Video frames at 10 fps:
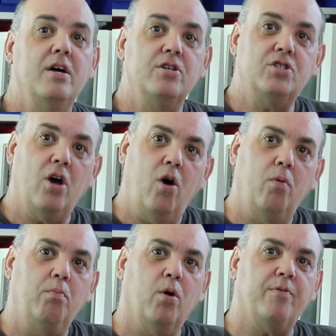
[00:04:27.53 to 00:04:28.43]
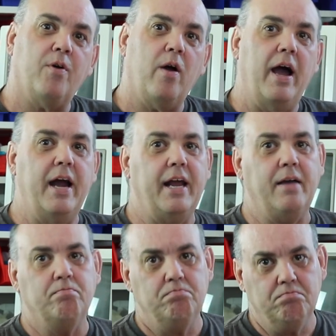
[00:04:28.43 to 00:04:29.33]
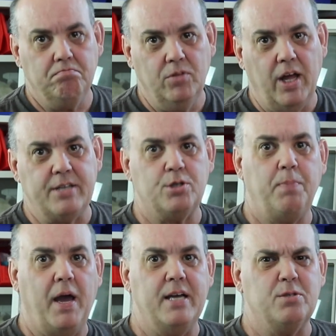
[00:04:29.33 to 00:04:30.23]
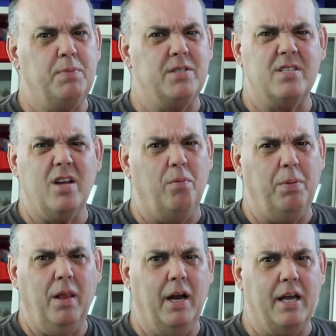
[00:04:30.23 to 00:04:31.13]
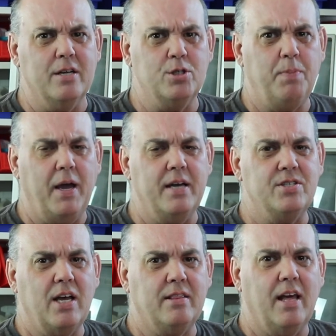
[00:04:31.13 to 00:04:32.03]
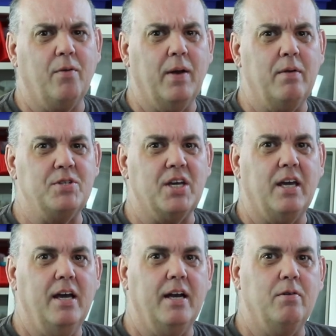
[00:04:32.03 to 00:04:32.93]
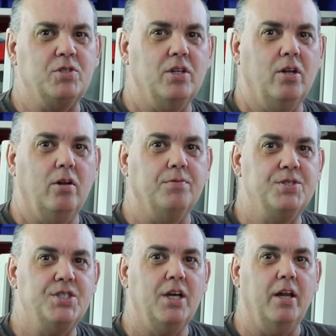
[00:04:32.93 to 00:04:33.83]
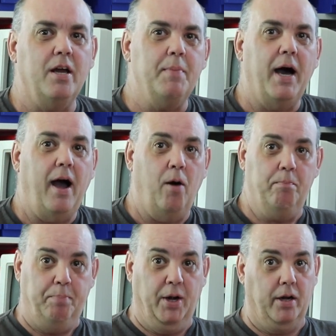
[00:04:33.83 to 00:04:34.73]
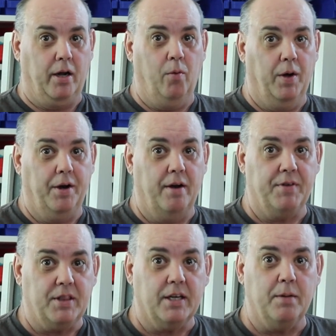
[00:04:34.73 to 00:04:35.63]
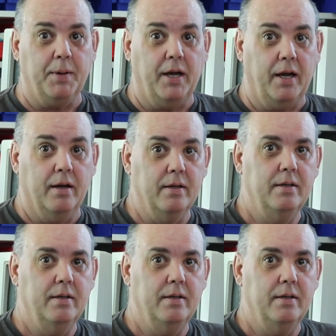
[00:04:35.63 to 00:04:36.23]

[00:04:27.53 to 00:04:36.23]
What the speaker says: So more variety, less space, but still plenty of space. I think when I was a kid, I was a little silly about how big I wanted everything to be.